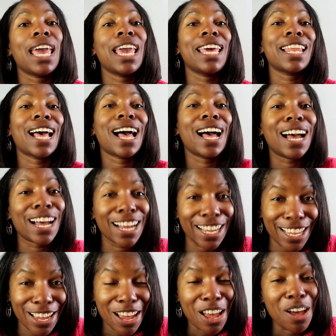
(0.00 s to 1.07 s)
And
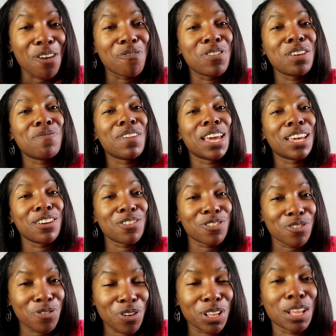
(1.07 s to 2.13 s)
I be making
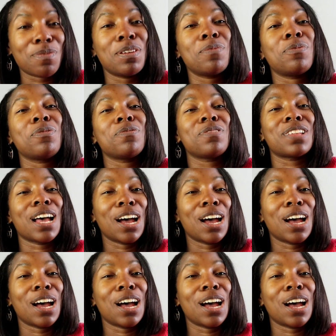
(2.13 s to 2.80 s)
sure that people